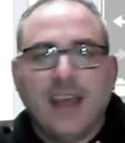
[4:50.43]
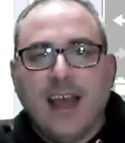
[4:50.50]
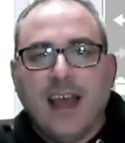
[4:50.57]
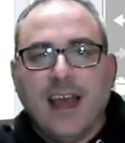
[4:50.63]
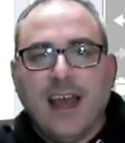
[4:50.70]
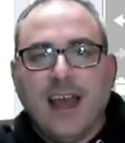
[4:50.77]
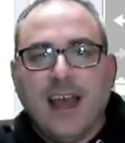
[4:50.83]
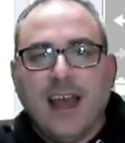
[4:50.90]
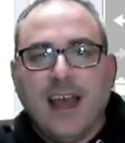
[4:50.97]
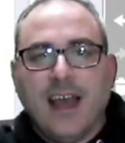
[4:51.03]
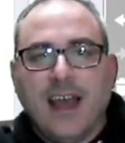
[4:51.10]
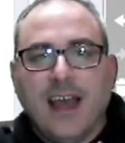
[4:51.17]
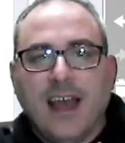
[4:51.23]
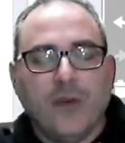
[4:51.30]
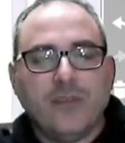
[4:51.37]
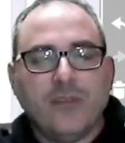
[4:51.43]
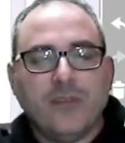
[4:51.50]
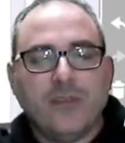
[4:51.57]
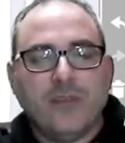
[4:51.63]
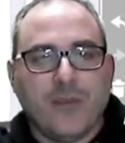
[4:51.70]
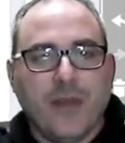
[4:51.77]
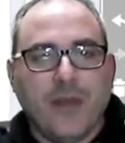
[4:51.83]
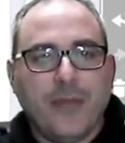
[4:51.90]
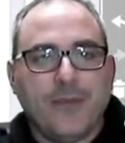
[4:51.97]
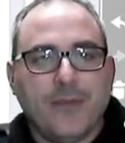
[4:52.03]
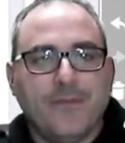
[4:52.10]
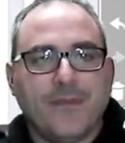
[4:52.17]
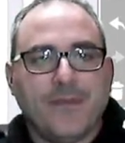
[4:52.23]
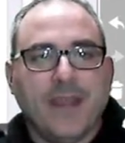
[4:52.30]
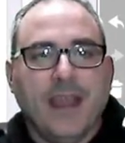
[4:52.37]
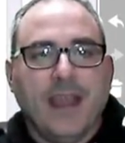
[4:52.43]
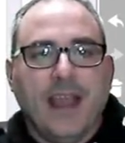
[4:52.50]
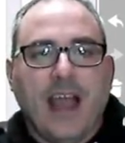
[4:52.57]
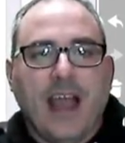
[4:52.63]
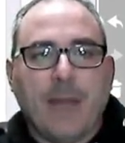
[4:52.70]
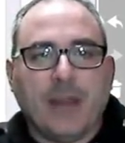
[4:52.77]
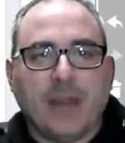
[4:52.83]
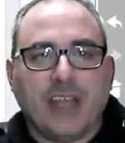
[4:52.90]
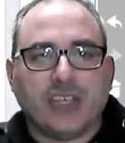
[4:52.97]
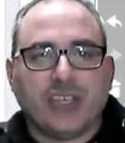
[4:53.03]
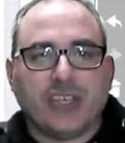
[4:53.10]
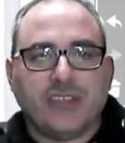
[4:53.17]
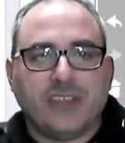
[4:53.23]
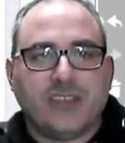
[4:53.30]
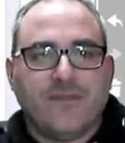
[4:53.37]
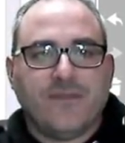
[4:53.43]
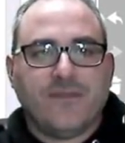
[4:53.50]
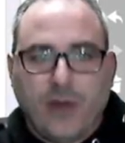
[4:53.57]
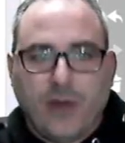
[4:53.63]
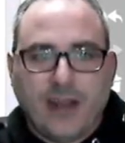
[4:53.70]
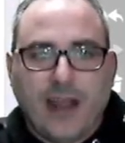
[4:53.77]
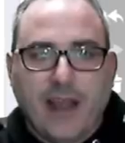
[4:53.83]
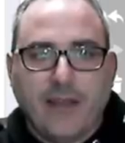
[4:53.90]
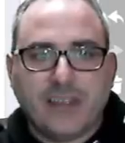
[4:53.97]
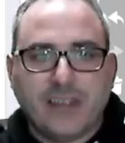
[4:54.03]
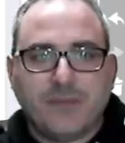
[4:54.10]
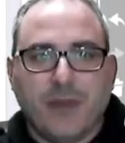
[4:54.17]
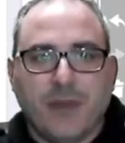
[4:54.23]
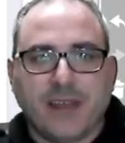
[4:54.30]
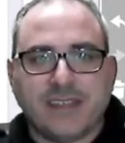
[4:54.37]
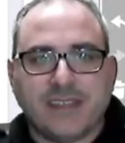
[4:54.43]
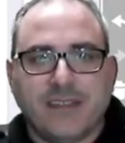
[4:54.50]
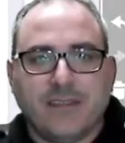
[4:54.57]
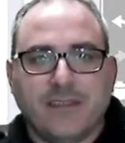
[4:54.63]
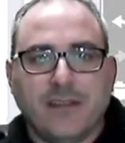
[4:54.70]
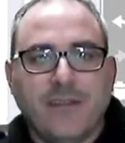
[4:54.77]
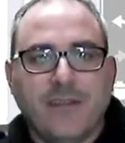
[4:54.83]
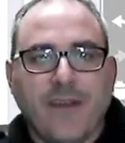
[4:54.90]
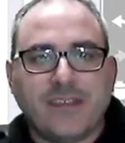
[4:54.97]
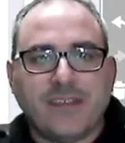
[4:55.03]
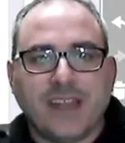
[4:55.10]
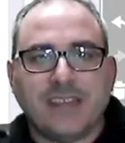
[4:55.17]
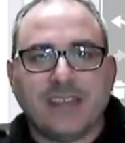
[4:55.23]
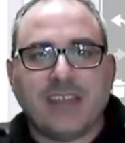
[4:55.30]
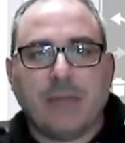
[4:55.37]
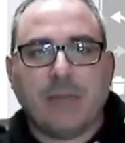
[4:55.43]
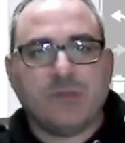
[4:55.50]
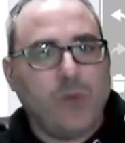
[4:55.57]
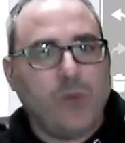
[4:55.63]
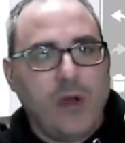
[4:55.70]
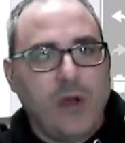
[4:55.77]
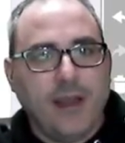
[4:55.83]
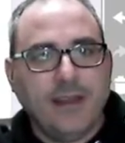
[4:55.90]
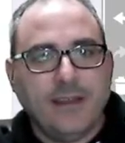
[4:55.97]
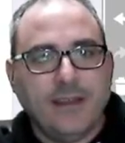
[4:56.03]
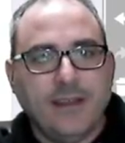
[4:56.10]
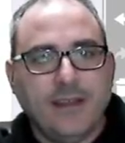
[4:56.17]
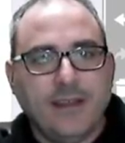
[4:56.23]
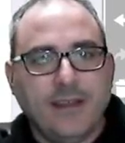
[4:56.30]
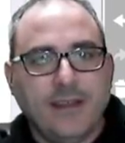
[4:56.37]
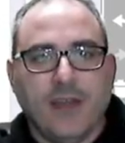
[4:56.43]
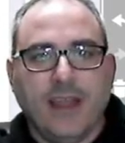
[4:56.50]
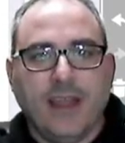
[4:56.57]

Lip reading: on the phone for the month, I'm going to get charged $40 plus 35 cents times 1, right?